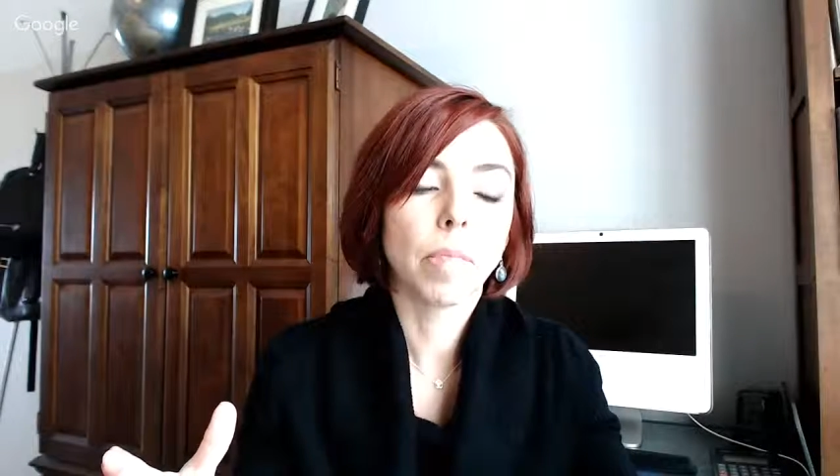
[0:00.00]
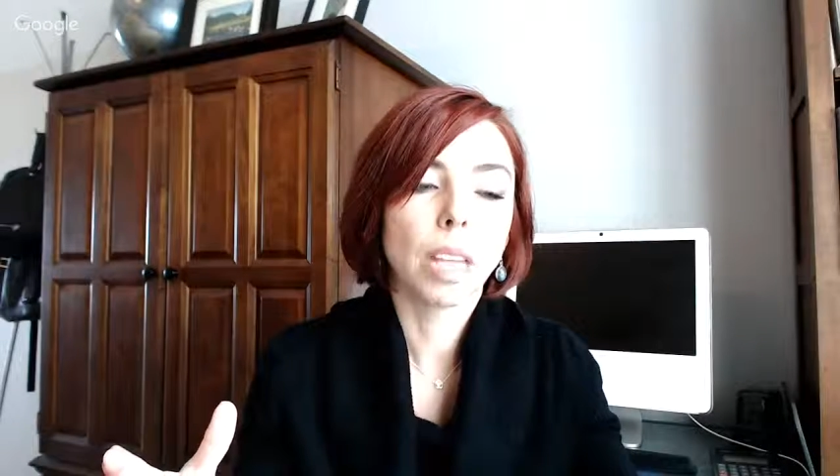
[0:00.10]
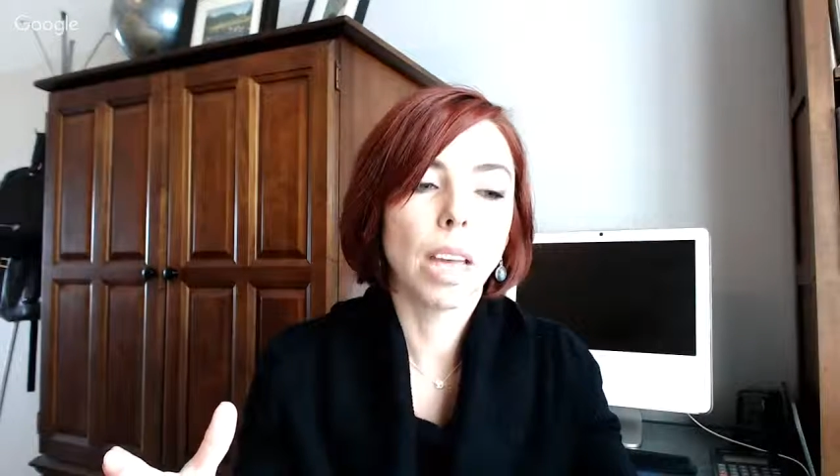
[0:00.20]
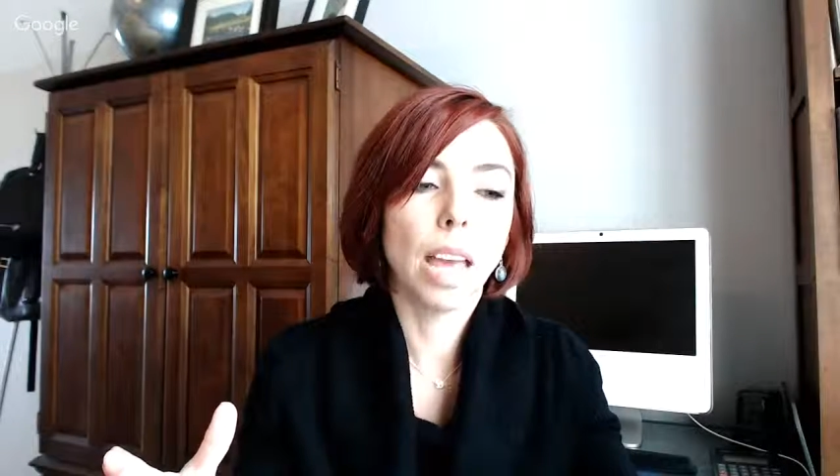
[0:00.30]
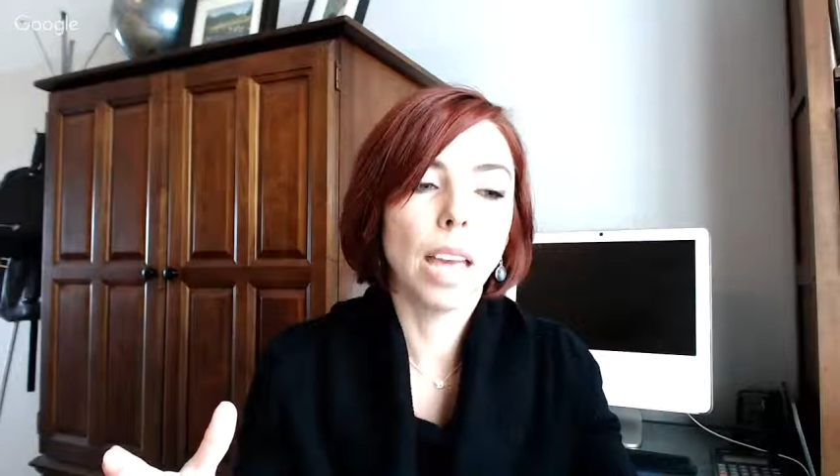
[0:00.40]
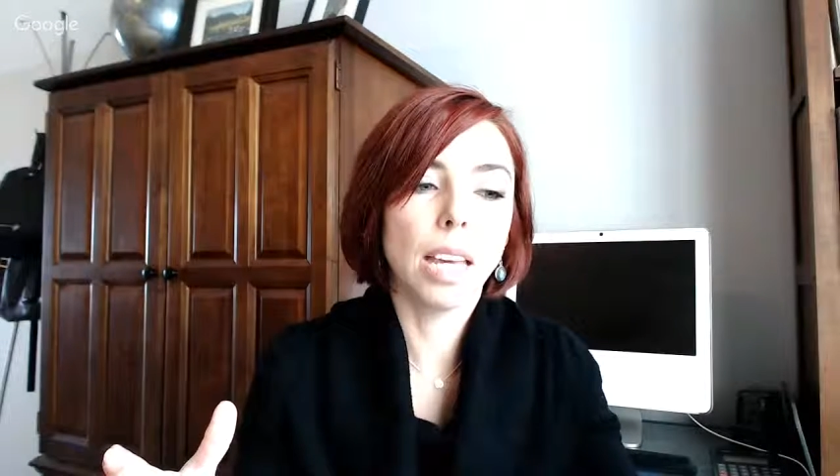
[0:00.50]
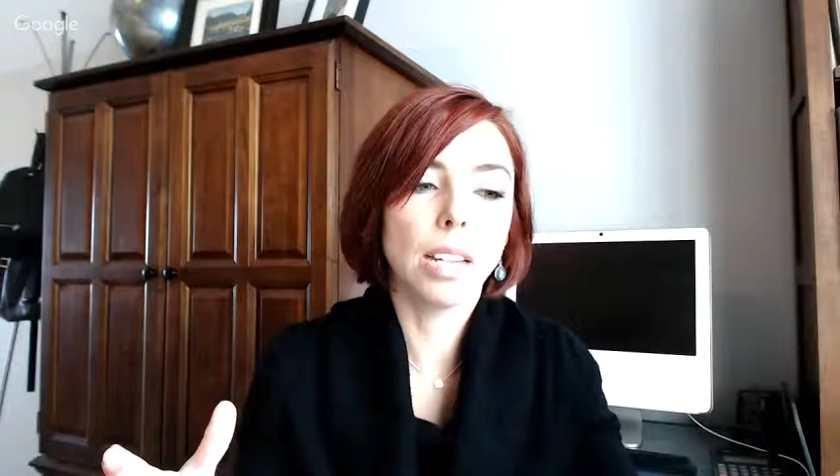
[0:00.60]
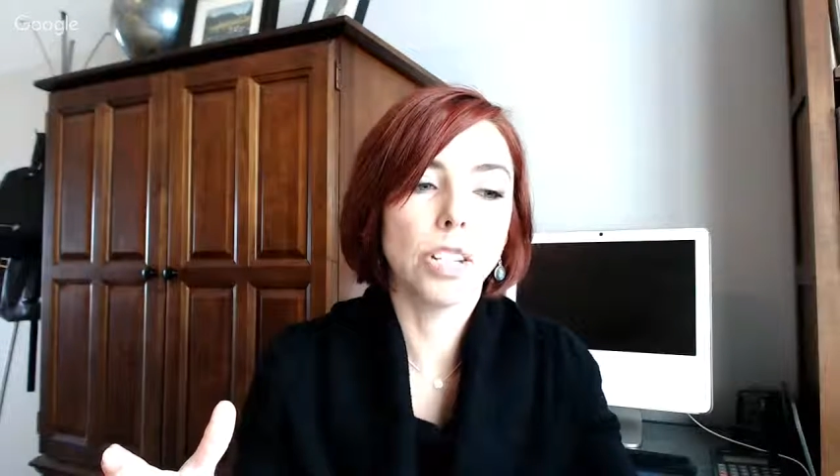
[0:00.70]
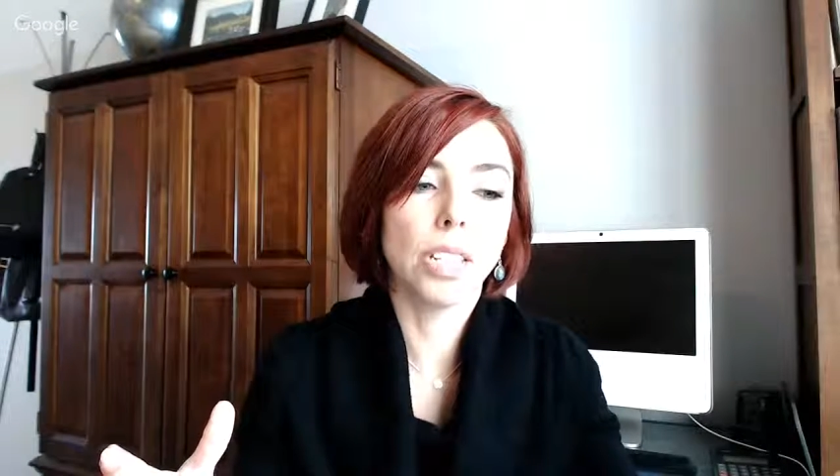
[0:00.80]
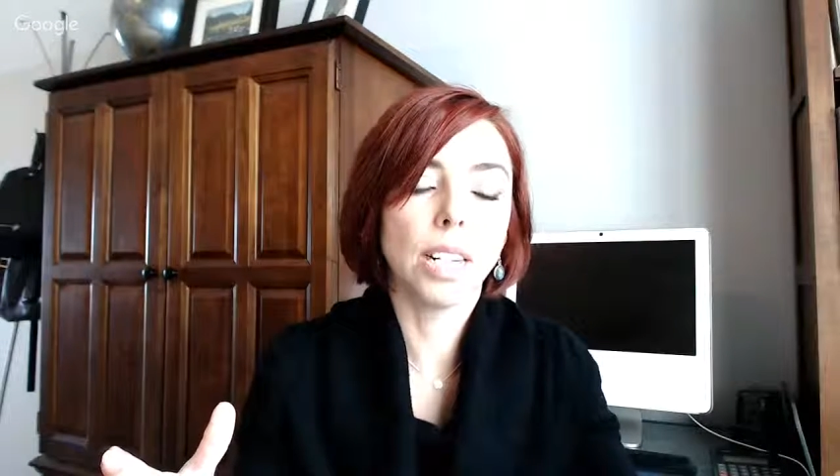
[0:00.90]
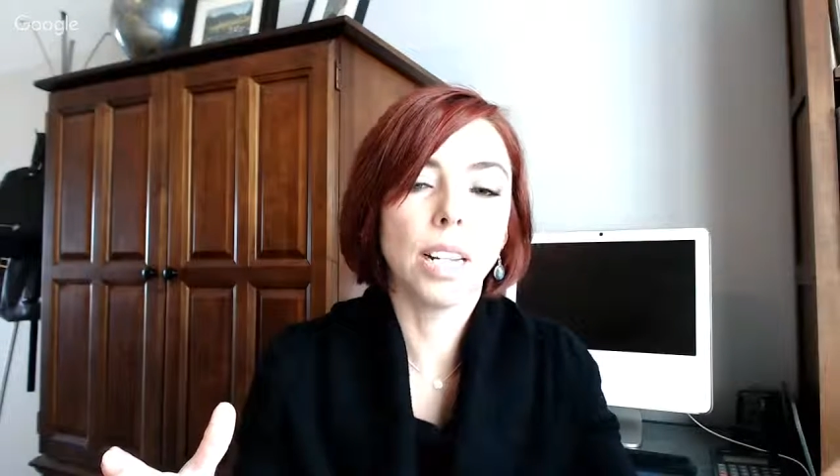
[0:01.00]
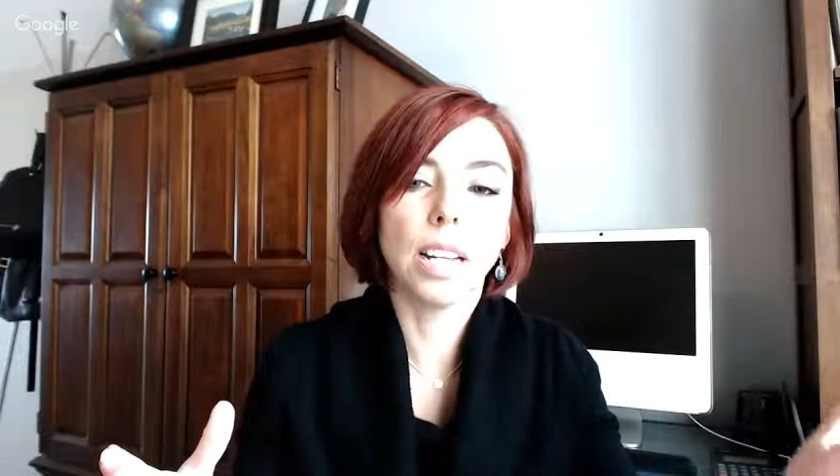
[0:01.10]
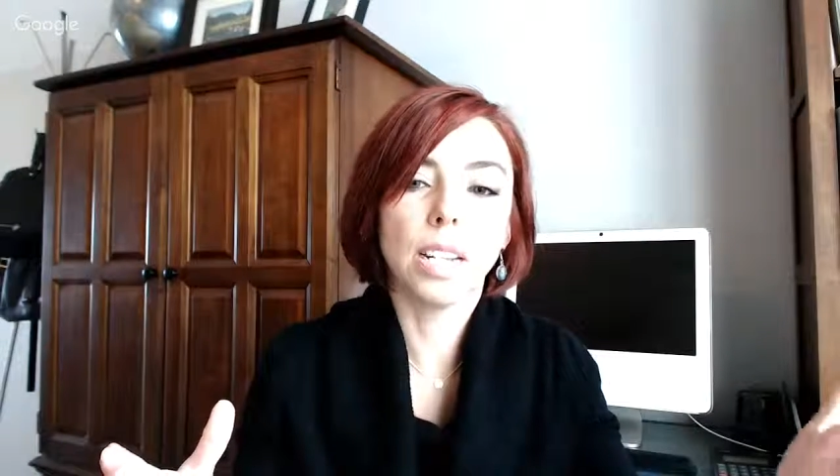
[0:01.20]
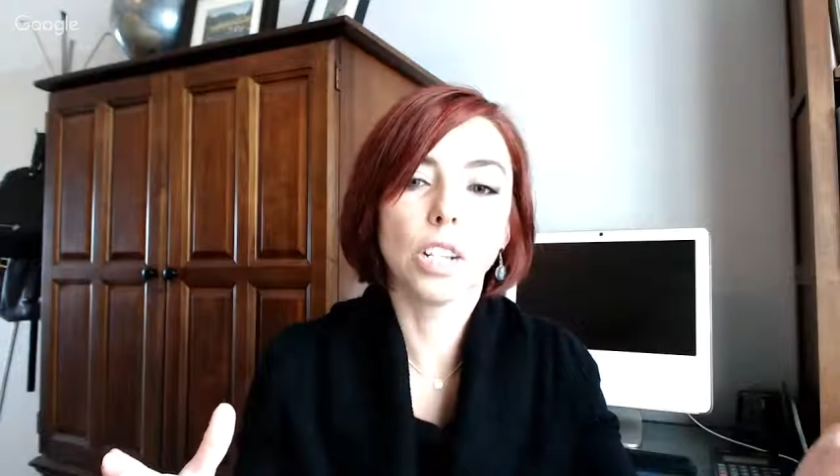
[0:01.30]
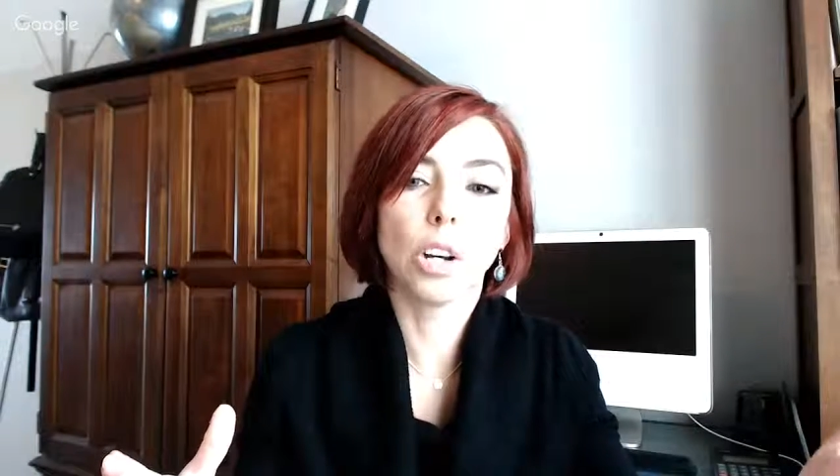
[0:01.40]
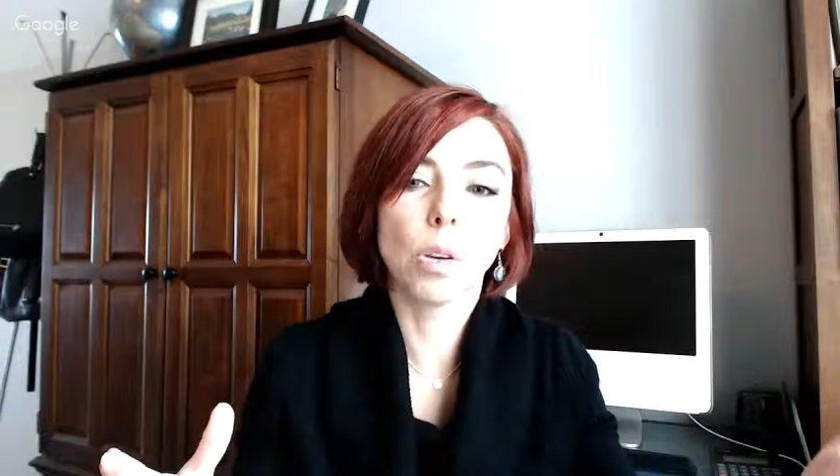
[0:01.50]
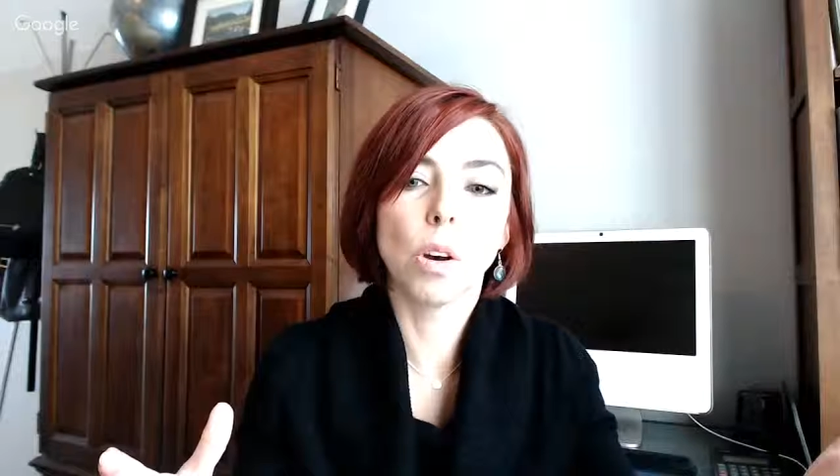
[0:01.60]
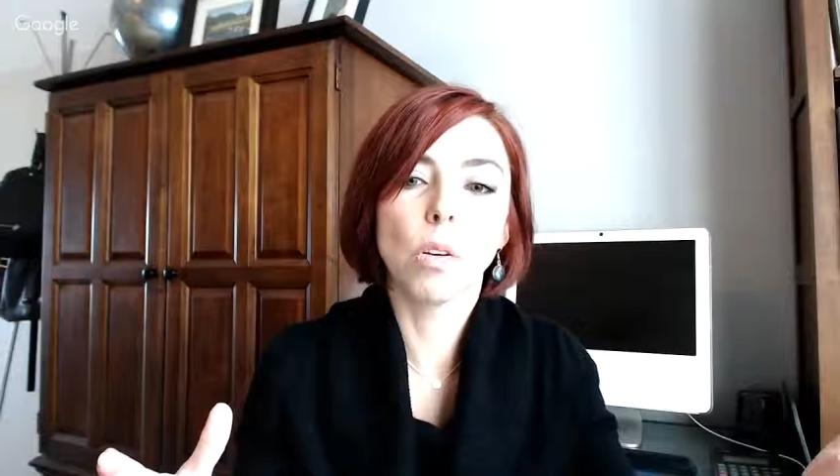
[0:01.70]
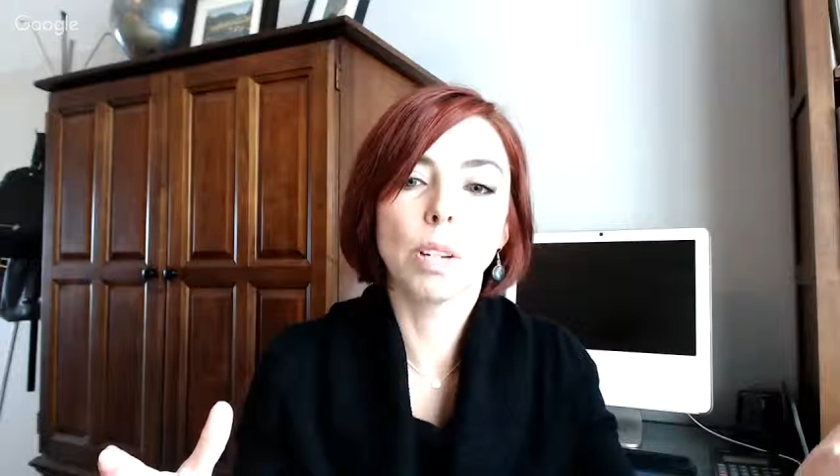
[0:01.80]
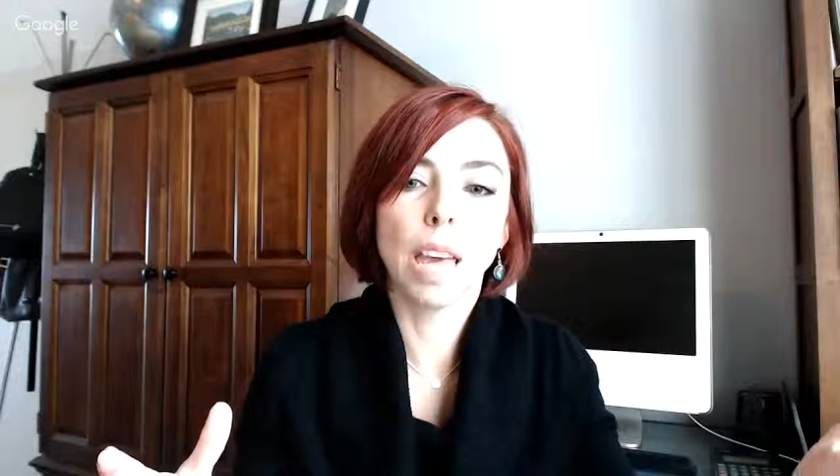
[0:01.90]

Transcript: she did an Indiegogo